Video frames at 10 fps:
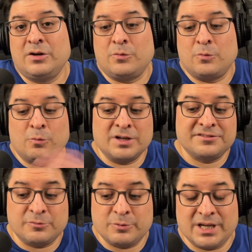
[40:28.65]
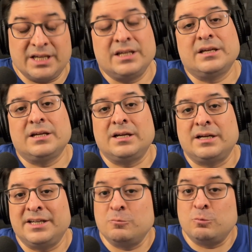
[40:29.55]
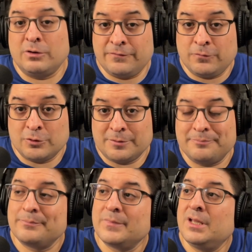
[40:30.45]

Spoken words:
runs away in wolf form.